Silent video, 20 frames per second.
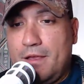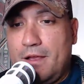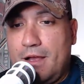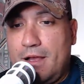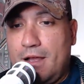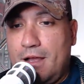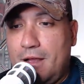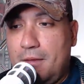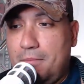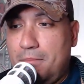
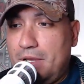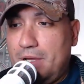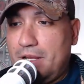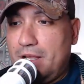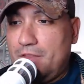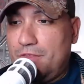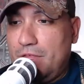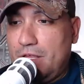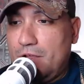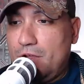But
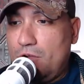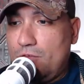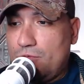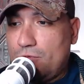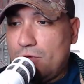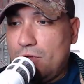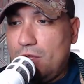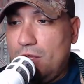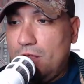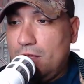I think
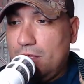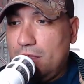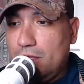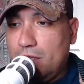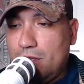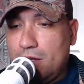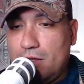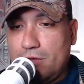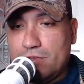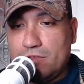overall,
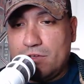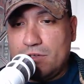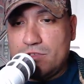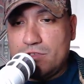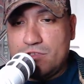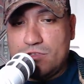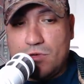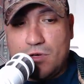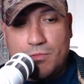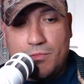it's an
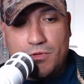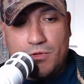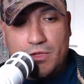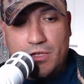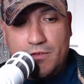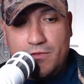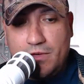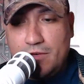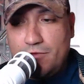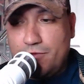enjoyable
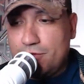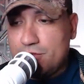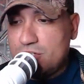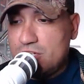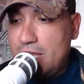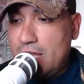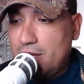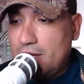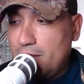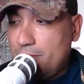evening for
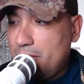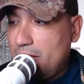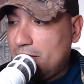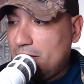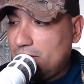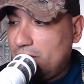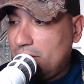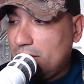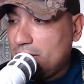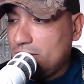chatting
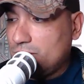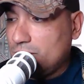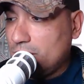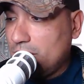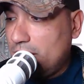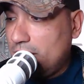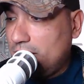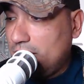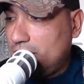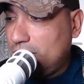about things
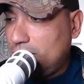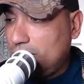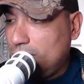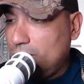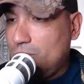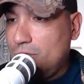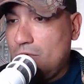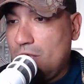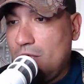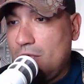related
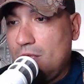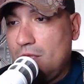to